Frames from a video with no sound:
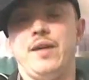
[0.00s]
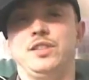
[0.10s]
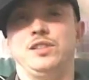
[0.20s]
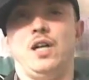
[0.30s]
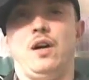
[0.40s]

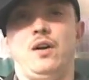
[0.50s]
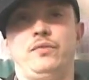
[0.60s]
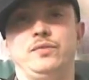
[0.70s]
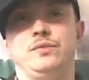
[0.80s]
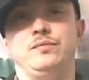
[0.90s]
deserve
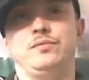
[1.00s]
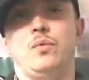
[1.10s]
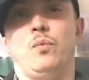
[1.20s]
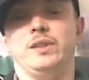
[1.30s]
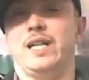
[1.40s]

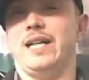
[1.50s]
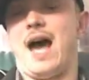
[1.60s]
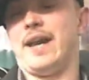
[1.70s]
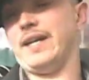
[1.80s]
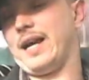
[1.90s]
what they
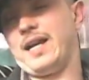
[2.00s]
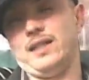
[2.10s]
got, and I can't